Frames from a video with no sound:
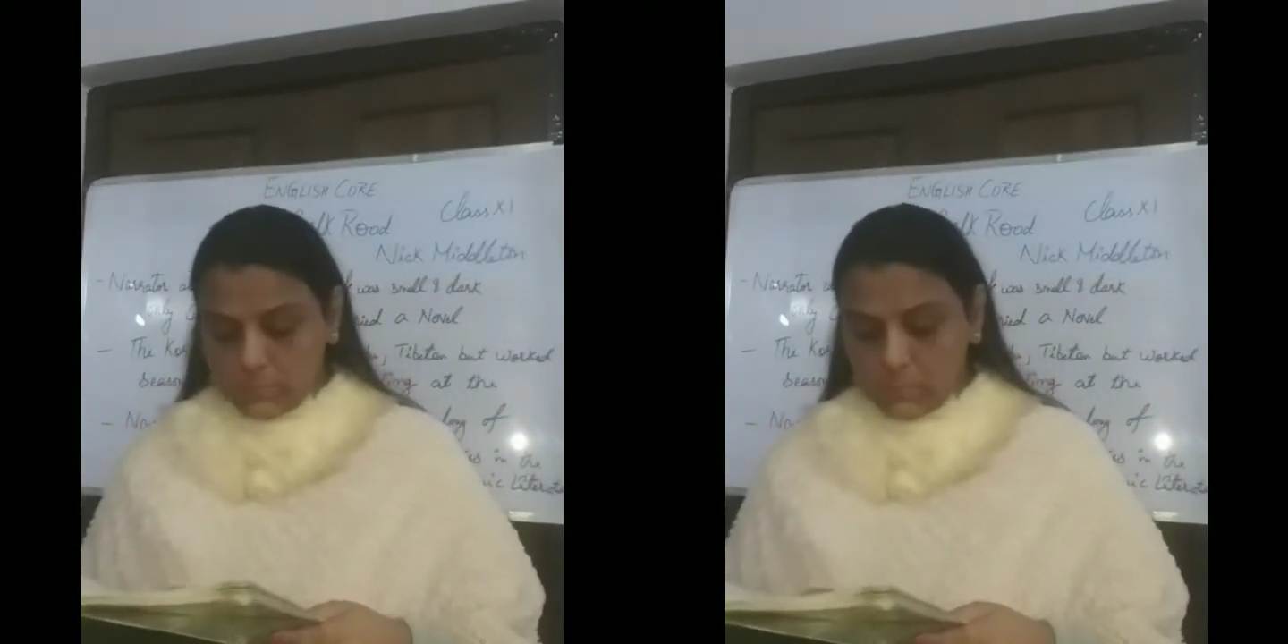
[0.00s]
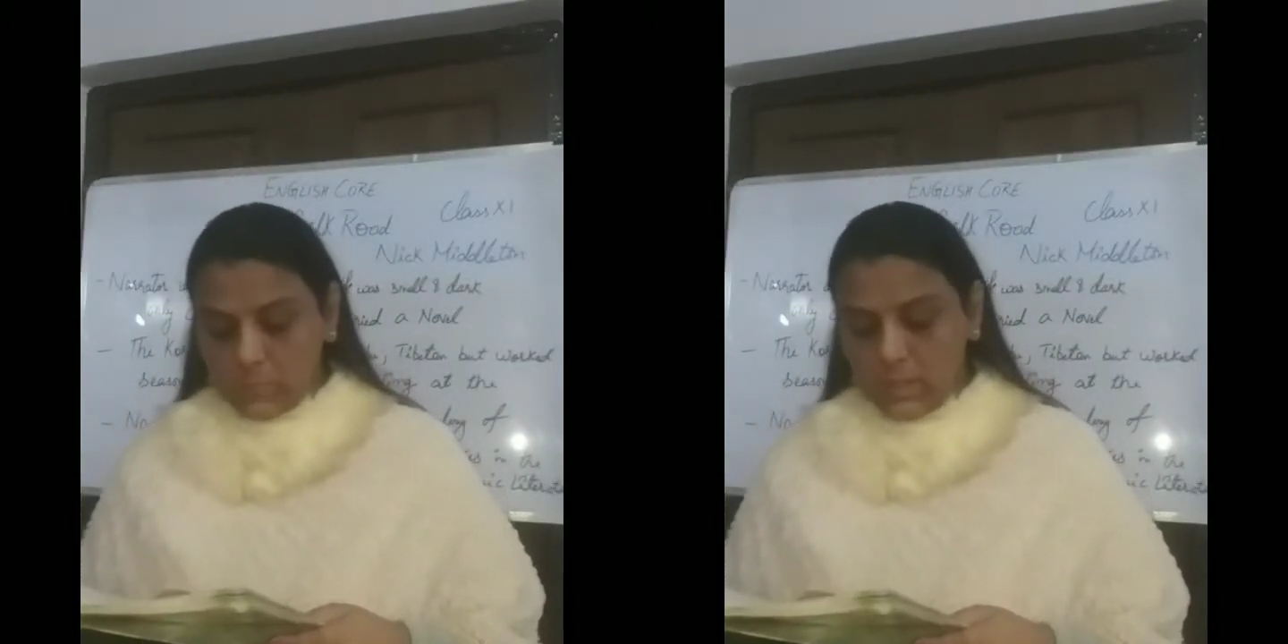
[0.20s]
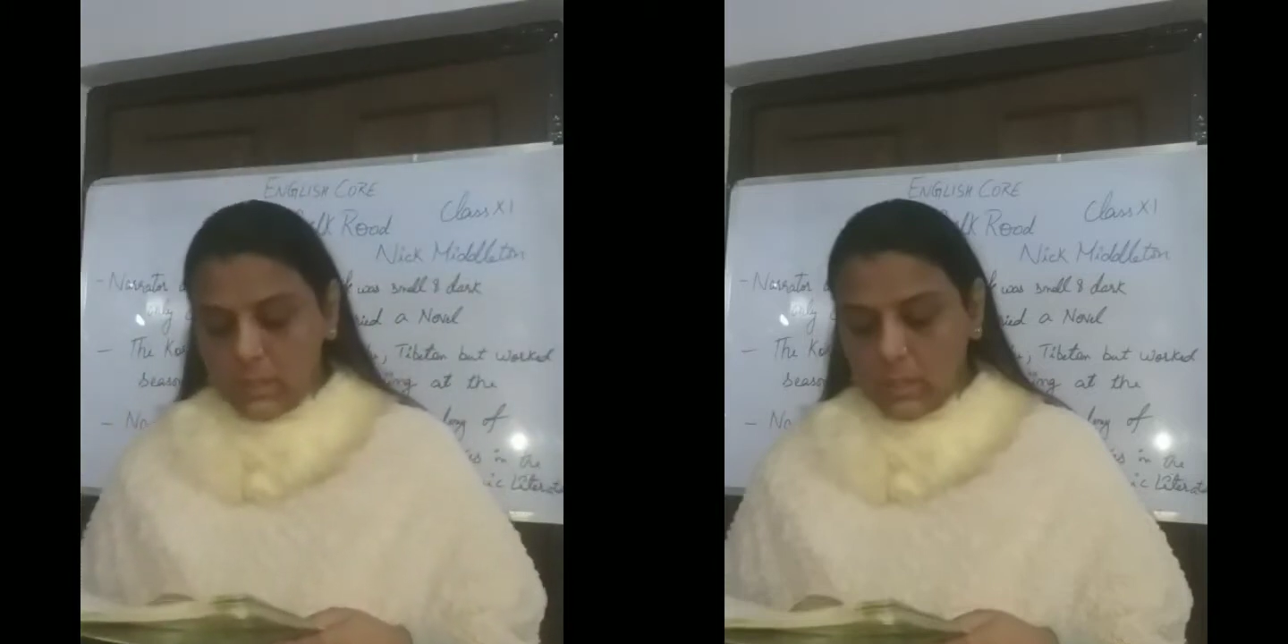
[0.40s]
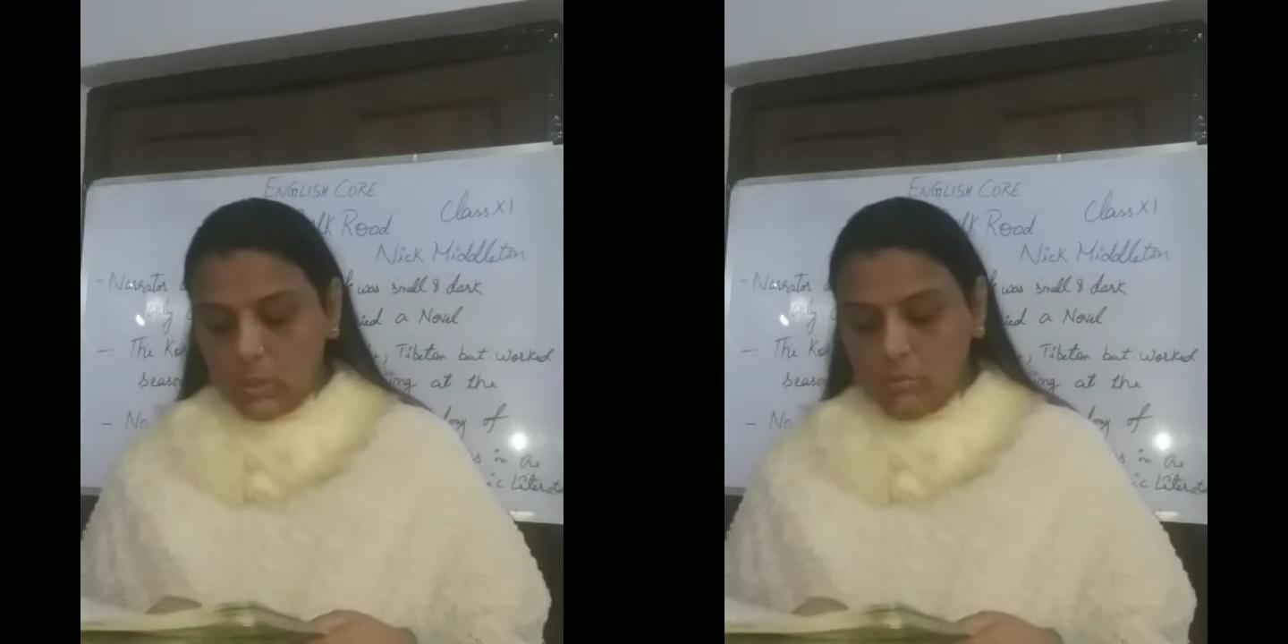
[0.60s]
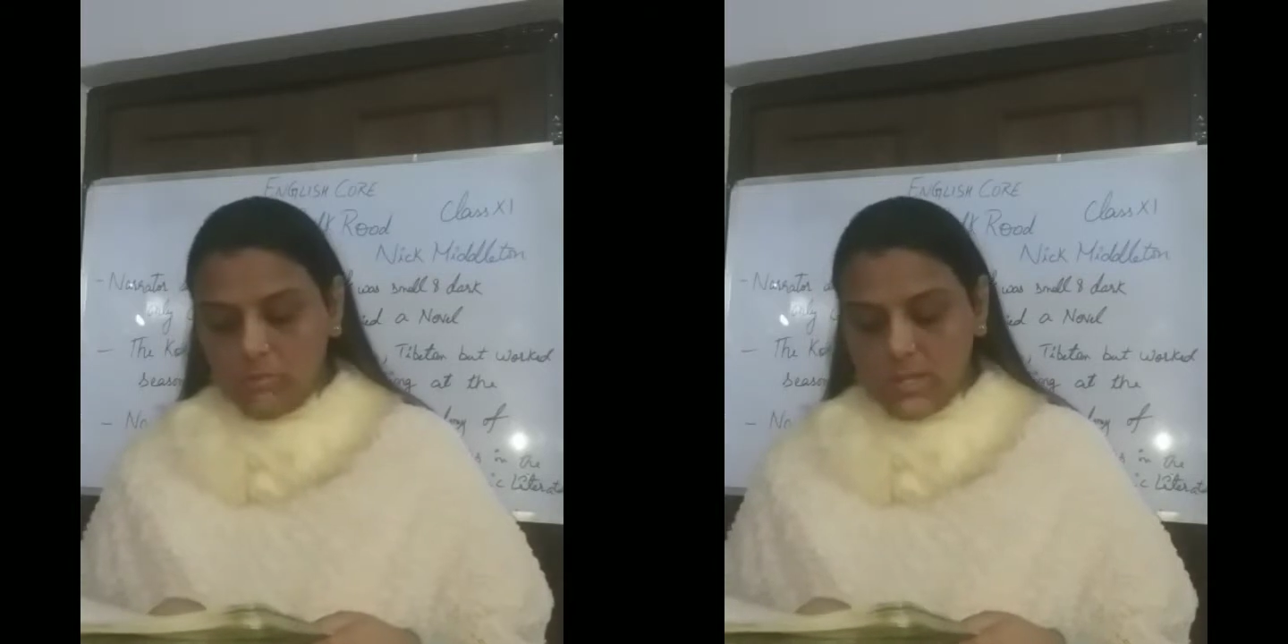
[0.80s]
but I did
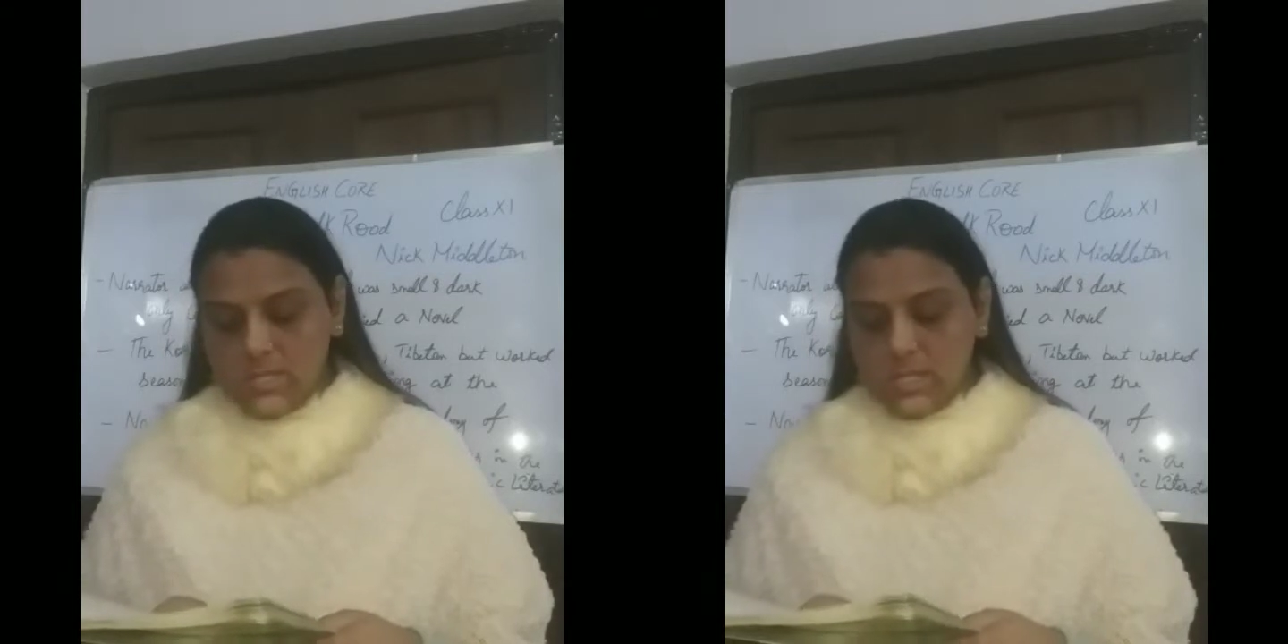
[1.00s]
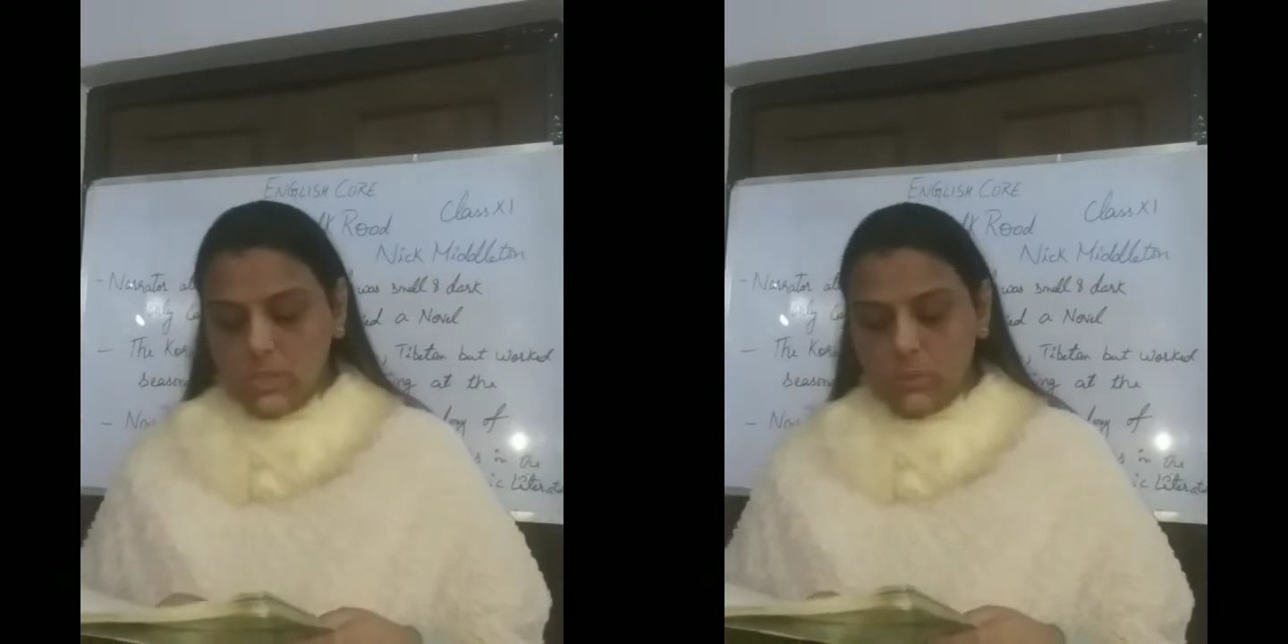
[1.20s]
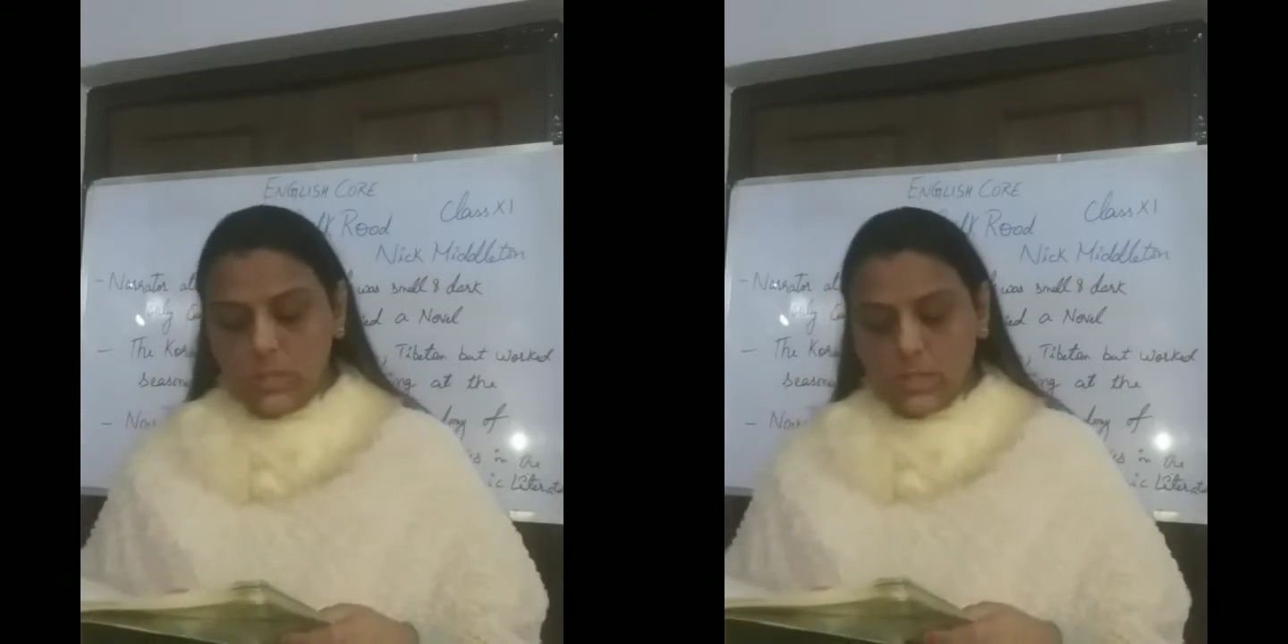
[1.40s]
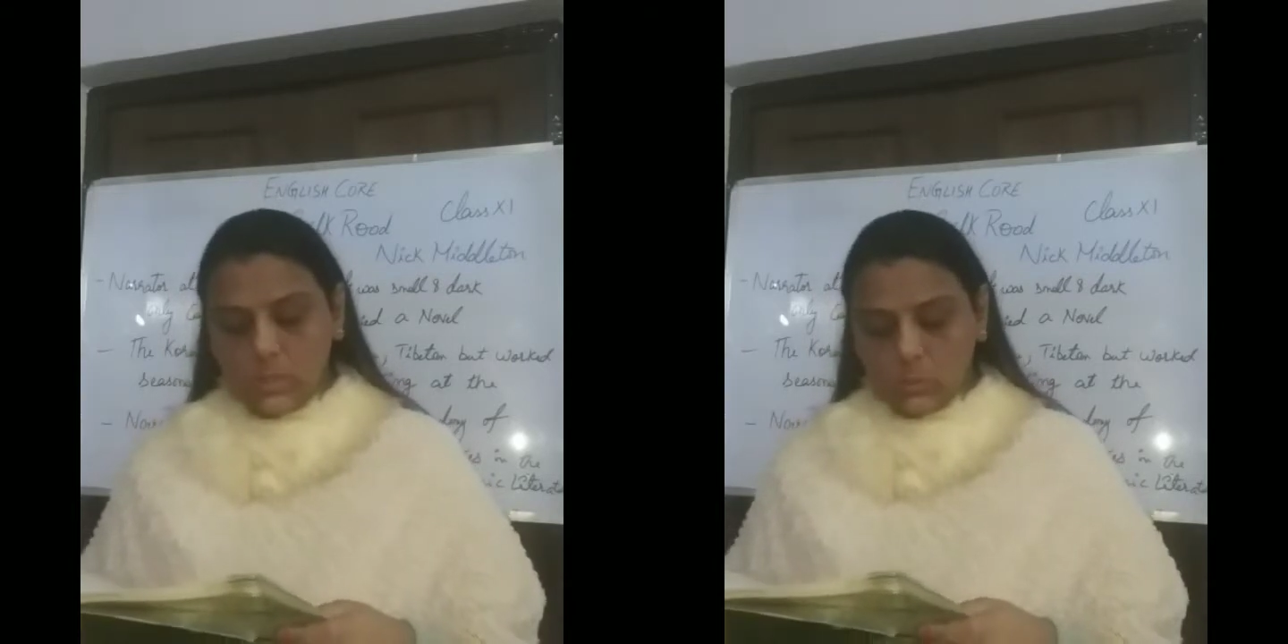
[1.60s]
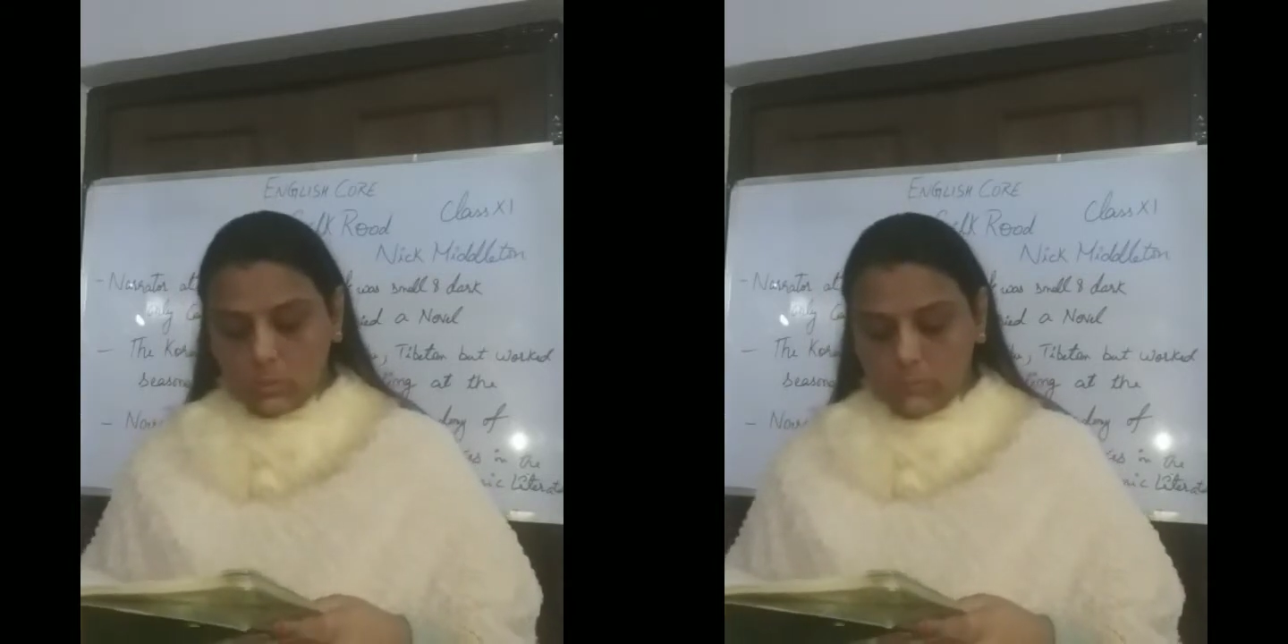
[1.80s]
not fancy doing it
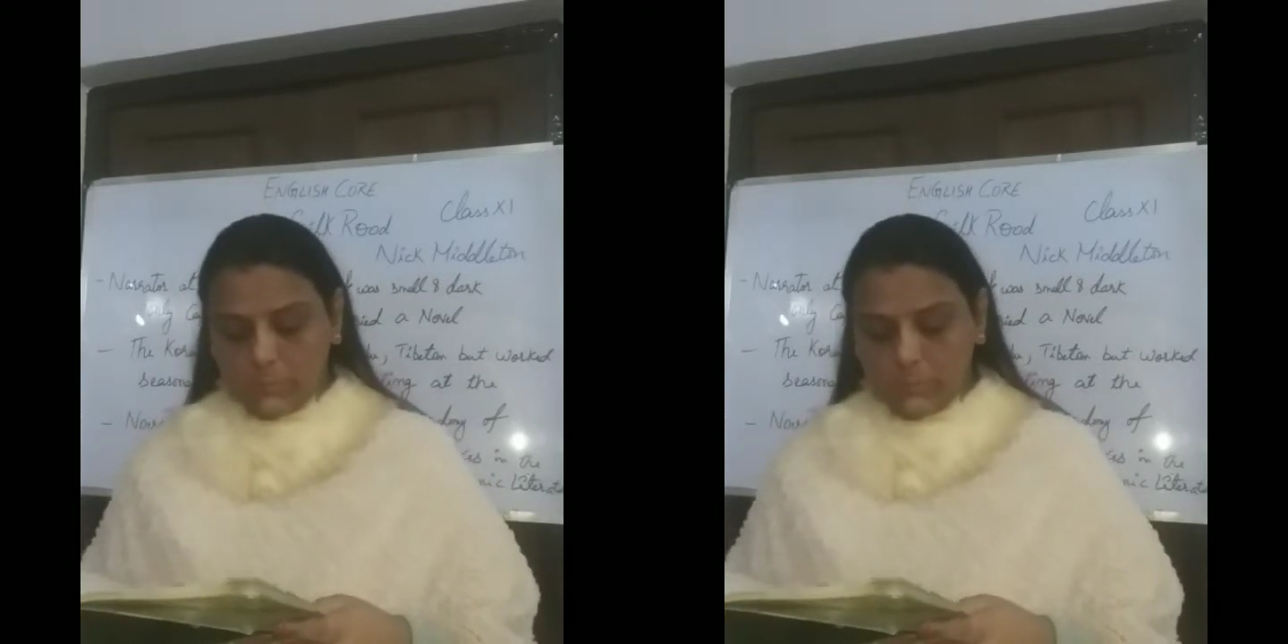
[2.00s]
alone.